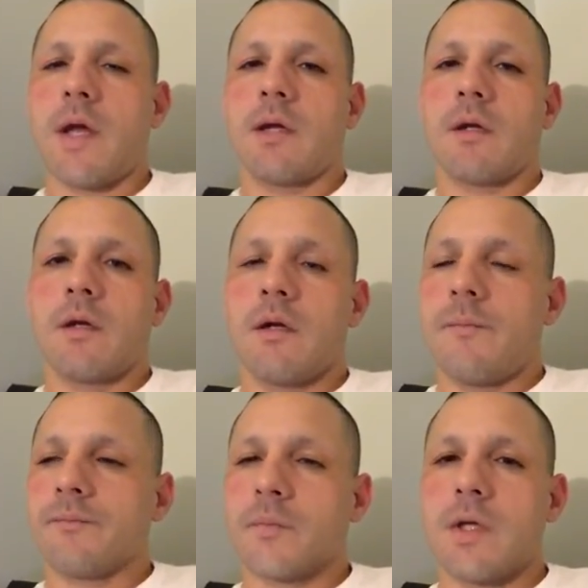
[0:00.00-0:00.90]
like,
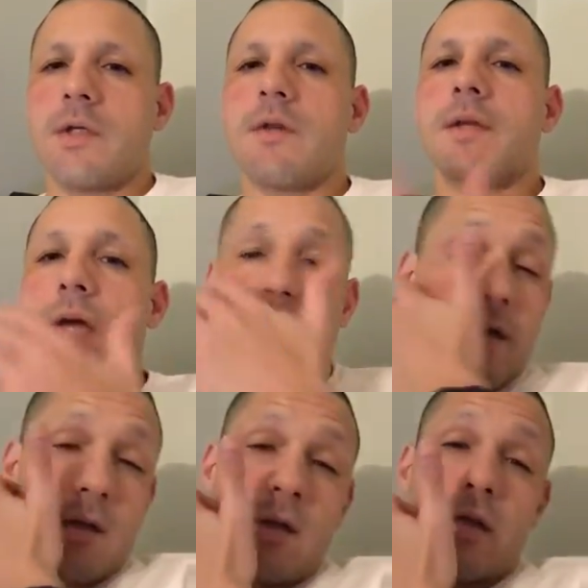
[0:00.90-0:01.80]
do you think that's
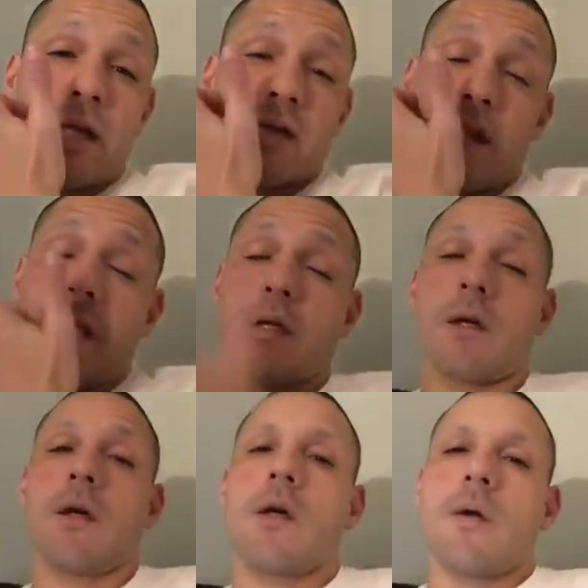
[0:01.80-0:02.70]
a like
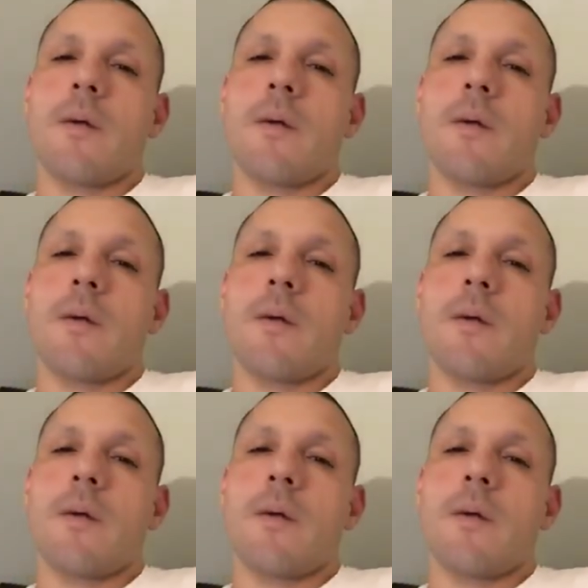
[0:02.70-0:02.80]
a